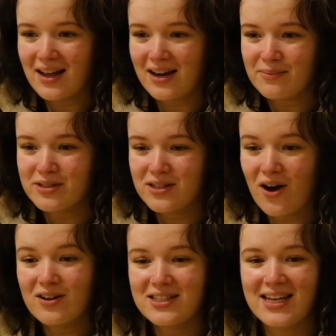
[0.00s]
and I'm
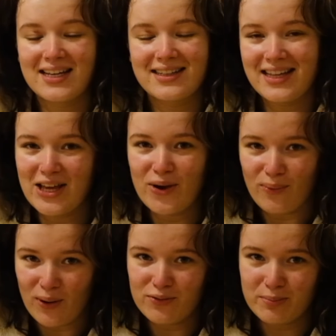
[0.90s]
starting the year
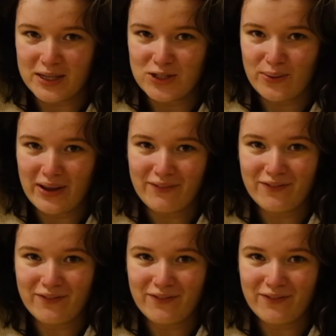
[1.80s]
off by doing